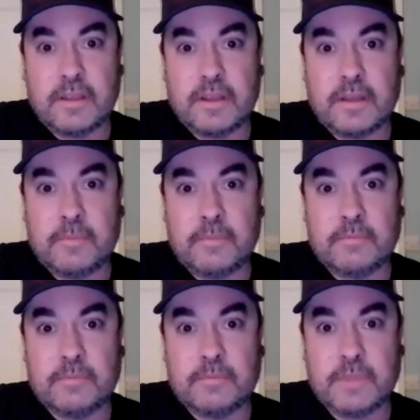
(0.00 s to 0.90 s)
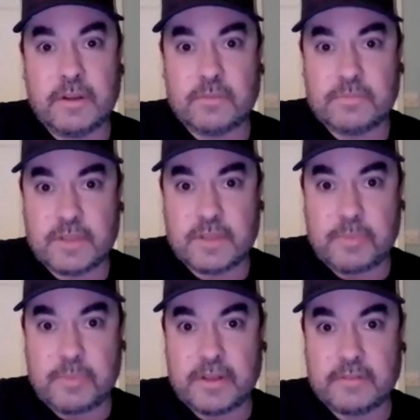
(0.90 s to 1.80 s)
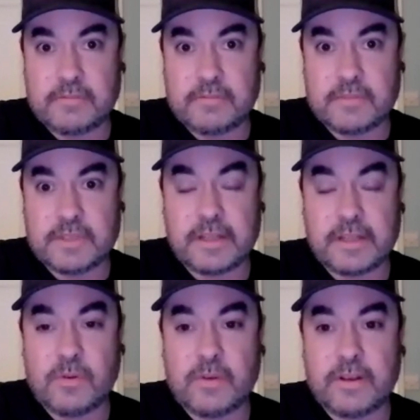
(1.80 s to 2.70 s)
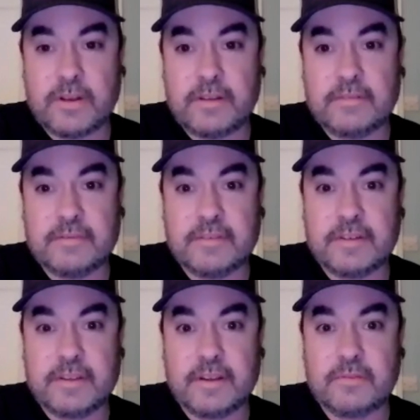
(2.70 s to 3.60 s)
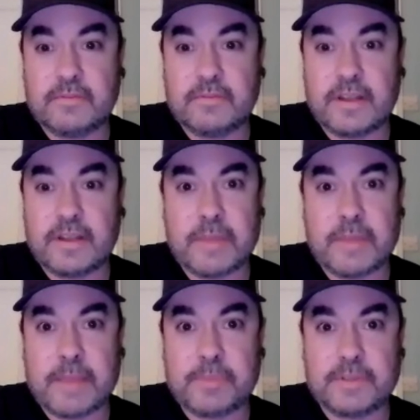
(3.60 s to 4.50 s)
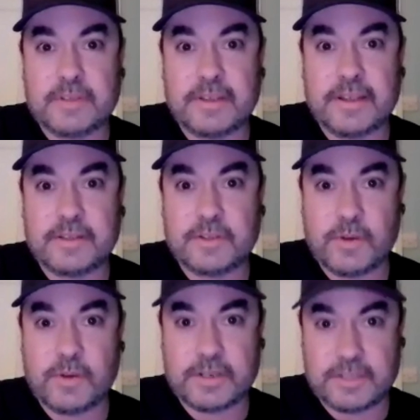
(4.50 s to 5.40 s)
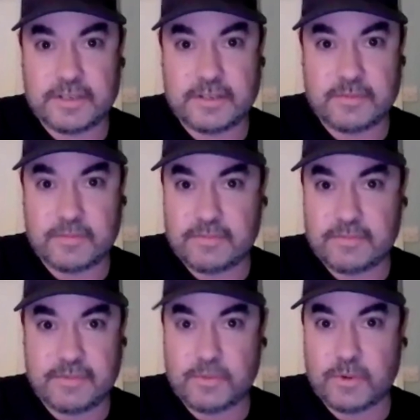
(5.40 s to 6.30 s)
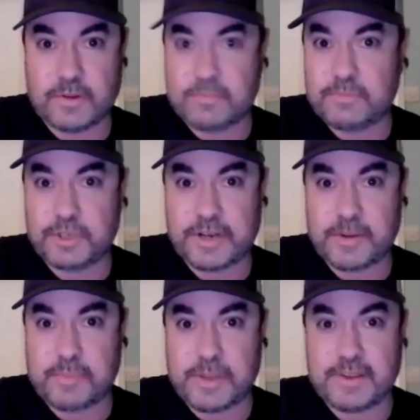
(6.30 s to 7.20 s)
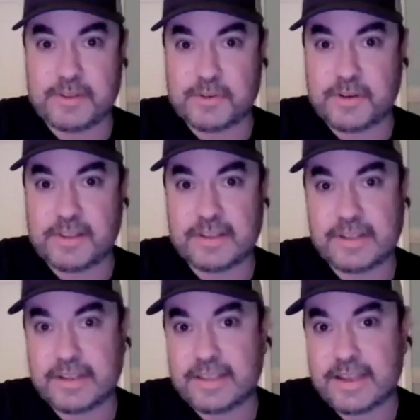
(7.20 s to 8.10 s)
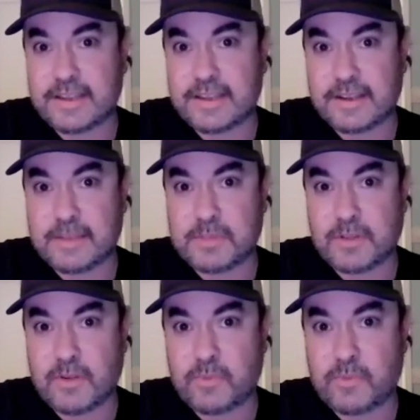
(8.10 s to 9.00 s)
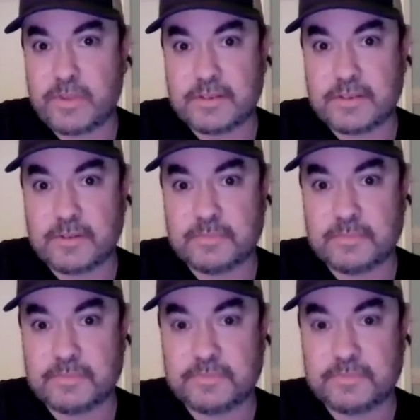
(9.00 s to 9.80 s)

you know, stop in and say hello, and you know, I'm happy to answer questions and or share opinions or anything like that that comes along with it. So